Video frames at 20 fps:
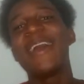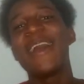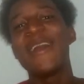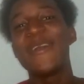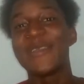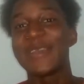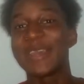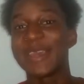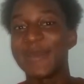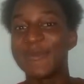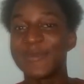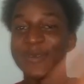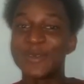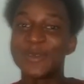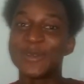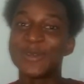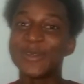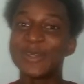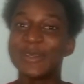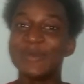Okay, I'm just
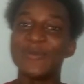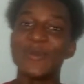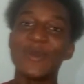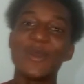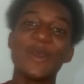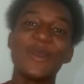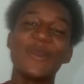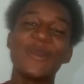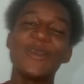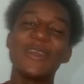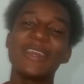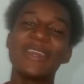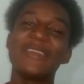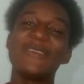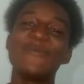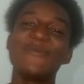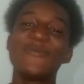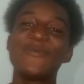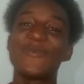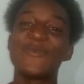joking. But
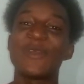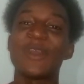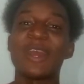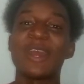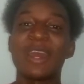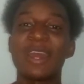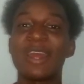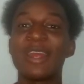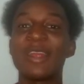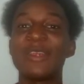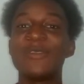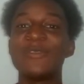if you're